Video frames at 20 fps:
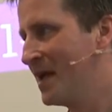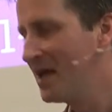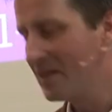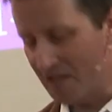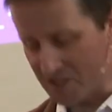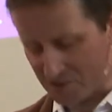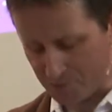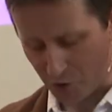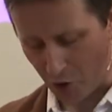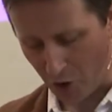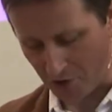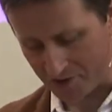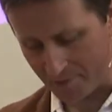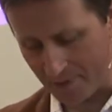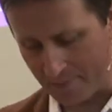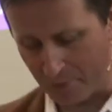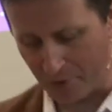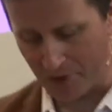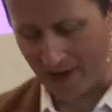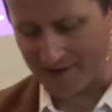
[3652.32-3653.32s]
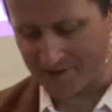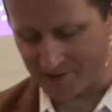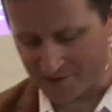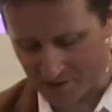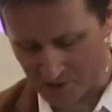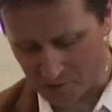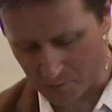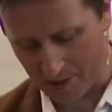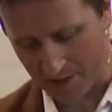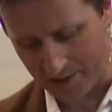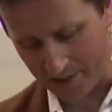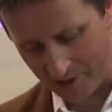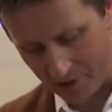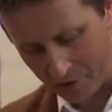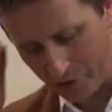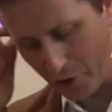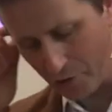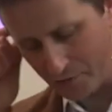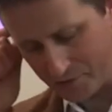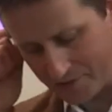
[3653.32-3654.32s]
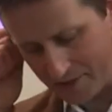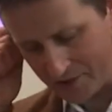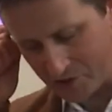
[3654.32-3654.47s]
Let's draw some implications as we close.